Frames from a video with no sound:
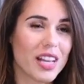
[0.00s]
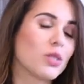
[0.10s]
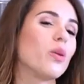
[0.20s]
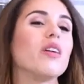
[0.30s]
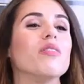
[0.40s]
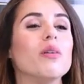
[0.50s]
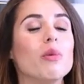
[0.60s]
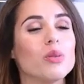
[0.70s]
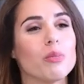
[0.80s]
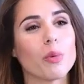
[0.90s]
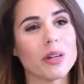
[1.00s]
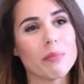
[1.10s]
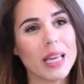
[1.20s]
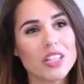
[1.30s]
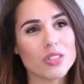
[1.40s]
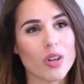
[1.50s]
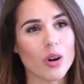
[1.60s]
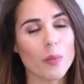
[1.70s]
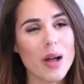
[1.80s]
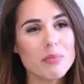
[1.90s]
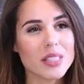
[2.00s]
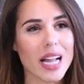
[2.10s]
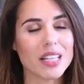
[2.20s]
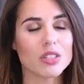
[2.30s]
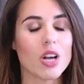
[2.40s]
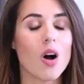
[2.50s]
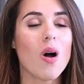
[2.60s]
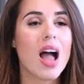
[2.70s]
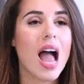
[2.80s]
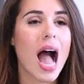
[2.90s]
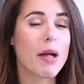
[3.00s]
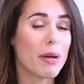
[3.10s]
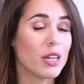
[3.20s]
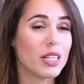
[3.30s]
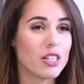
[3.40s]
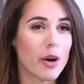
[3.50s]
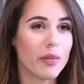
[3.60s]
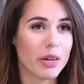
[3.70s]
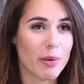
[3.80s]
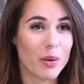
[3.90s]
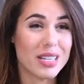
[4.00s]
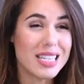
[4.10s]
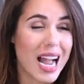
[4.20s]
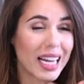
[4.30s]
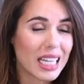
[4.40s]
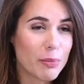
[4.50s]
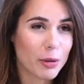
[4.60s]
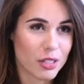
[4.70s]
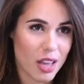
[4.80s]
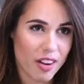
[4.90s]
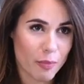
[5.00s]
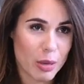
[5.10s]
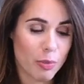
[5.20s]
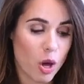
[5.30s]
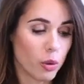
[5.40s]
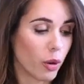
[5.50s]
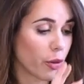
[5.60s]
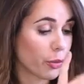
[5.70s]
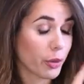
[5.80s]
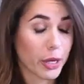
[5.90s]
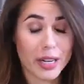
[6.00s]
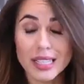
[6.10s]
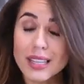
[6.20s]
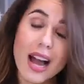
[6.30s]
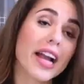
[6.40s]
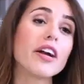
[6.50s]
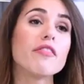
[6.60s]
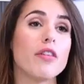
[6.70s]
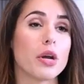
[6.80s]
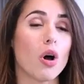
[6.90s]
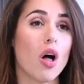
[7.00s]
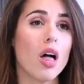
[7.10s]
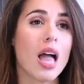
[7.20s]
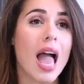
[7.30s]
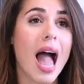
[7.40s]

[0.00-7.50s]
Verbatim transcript: that that's one of the most important pages on our website. So I I bet you didn't know that about 90% of people who go through your entire funnel